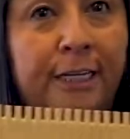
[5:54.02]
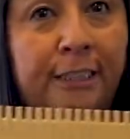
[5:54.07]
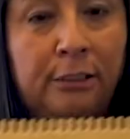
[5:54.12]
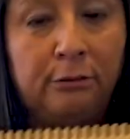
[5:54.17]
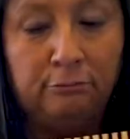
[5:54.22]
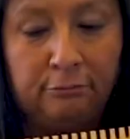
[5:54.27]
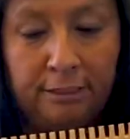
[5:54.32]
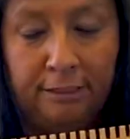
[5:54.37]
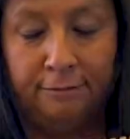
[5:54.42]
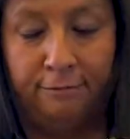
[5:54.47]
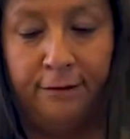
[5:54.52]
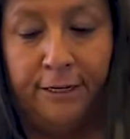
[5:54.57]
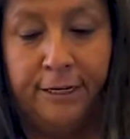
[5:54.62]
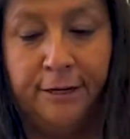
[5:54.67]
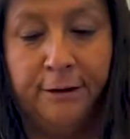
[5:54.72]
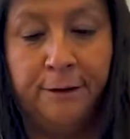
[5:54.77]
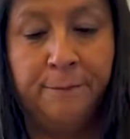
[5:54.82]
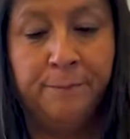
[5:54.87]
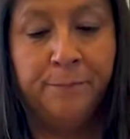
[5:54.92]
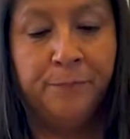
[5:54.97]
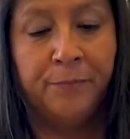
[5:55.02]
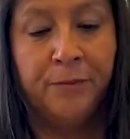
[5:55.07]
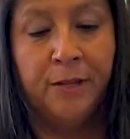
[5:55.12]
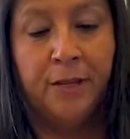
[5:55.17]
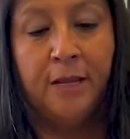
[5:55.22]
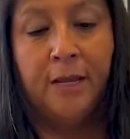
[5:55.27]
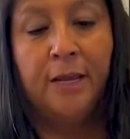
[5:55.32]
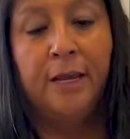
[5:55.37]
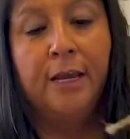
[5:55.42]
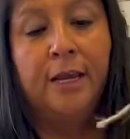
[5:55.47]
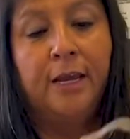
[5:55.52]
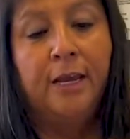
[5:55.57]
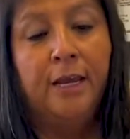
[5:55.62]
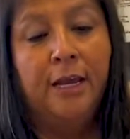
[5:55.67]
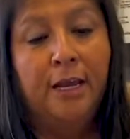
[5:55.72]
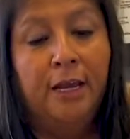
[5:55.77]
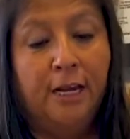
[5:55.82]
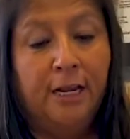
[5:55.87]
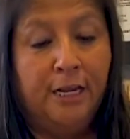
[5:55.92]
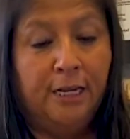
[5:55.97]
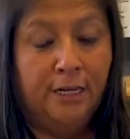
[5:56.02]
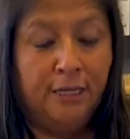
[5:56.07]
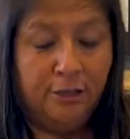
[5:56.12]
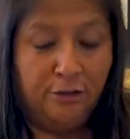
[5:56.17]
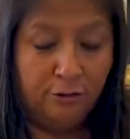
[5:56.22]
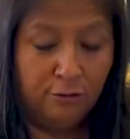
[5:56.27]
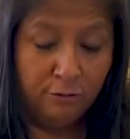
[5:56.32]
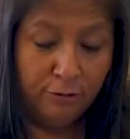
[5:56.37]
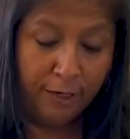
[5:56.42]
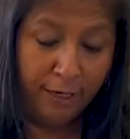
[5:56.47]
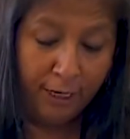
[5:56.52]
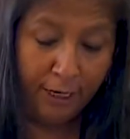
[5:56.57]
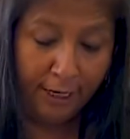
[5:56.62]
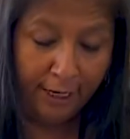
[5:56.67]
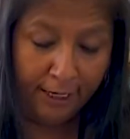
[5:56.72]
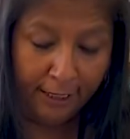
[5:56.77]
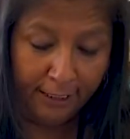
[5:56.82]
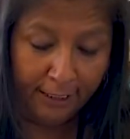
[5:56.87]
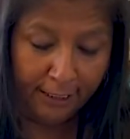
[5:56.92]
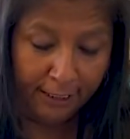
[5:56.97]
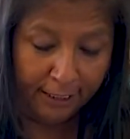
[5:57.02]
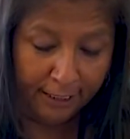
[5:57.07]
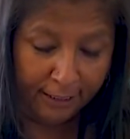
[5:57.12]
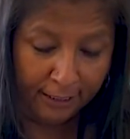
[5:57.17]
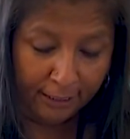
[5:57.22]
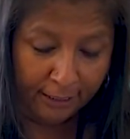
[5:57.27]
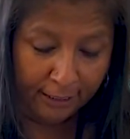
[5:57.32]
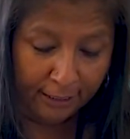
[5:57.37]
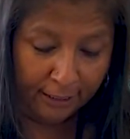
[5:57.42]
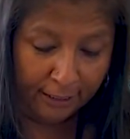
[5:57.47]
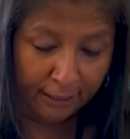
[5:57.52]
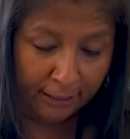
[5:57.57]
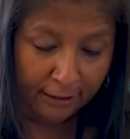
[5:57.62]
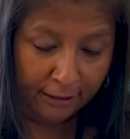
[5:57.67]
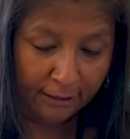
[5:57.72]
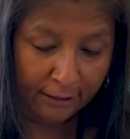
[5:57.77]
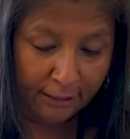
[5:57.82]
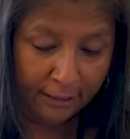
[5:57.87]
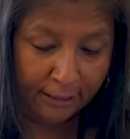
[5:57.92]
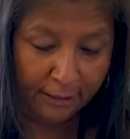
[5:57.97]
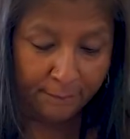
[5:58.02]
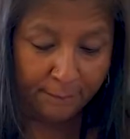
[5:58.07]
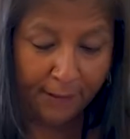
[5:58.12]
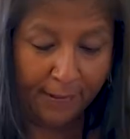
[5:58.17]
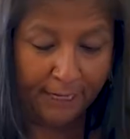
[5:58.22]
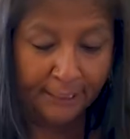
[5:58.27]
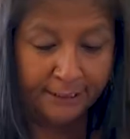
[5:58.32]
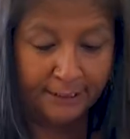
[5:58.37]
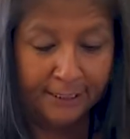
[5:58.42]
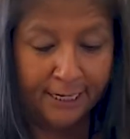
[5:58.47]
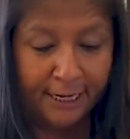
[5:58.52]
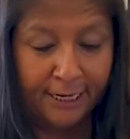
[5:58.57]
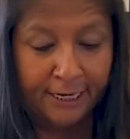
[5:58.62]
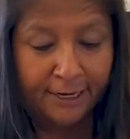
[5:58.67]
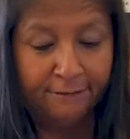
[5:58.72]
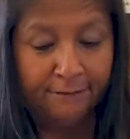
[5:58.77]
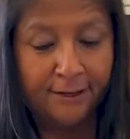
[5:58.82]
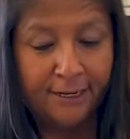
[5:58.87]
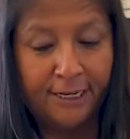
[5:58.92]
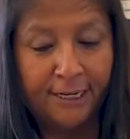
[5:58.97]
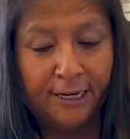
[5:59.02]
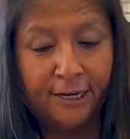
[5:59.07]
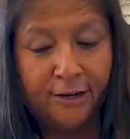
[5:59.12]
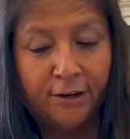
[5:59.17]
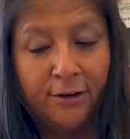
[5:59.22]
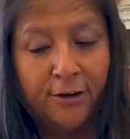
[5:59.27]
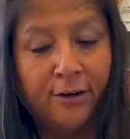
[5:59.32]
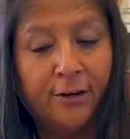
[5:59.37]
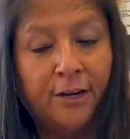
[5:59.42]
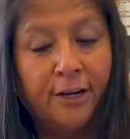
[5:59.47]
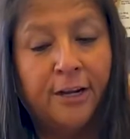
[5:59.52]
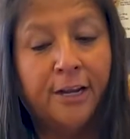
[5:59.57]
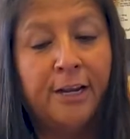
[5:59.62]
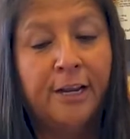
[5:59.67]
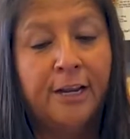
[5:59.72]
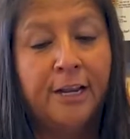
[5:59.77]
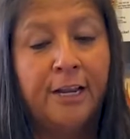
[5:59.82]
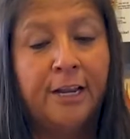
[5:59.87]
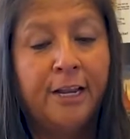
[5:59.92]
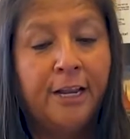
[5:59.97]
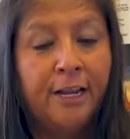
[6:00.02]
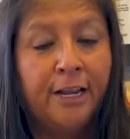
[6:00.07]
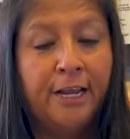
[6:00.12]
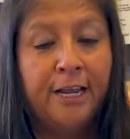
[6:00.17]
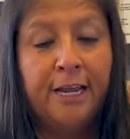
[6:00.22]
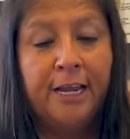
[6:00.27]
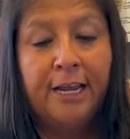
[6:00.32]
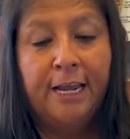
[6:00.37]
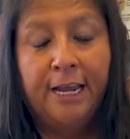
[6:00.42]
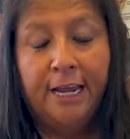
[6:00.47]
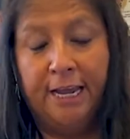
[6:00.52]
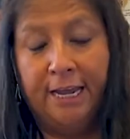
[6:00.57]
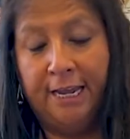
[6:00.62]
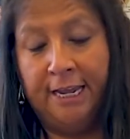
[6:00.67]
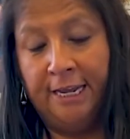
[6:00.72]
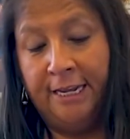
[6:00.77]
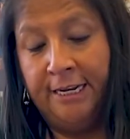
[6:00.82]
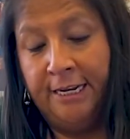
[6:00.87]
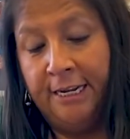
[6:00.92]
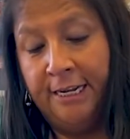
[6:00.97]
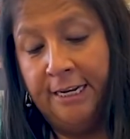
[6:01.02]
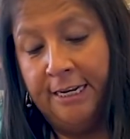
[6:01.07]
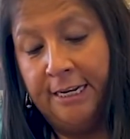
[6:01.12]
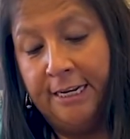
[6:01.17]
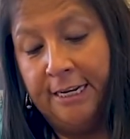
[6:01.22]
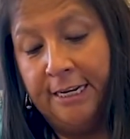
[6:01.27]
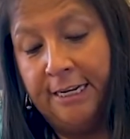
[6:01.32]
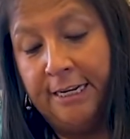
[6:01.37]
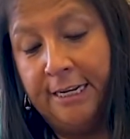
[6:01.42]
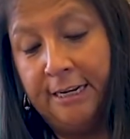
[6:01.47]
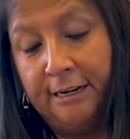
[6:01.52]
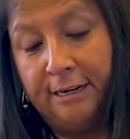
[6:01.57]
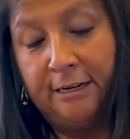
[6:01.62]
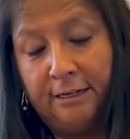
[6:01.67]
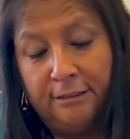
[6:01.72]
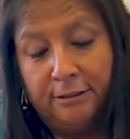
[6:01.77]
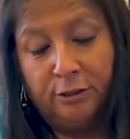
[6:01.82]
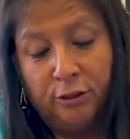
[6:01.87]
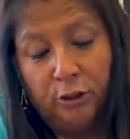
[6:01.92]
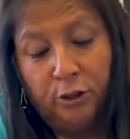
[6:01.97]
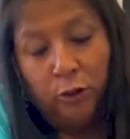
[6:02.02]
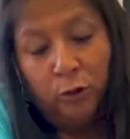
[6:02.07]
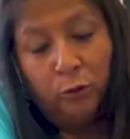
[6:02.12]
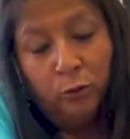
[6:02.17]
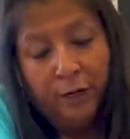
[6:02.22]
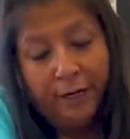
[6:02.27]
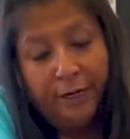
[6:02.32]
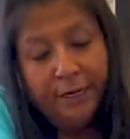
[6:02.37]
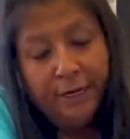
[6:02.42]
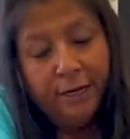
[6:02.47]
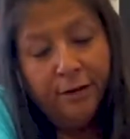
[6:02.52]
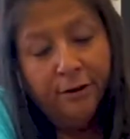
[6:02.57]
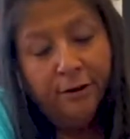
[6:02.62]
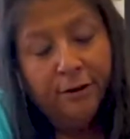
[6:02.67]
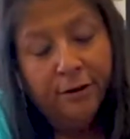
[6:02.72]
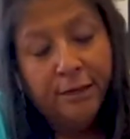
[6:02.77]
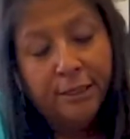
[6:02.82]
weave here, you cut the back side of it here, and then the two right here,